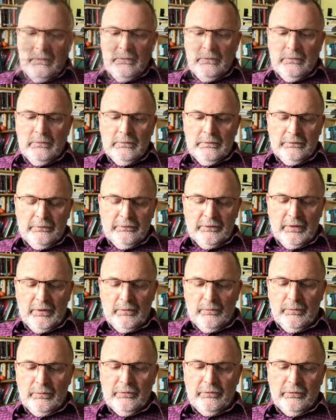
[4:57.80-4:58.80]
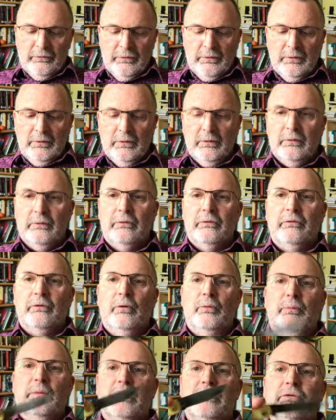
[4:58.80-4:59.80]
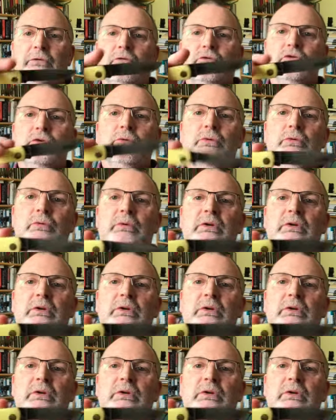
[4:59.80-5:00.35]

Let's start with the, uh, the Sodbuster Junior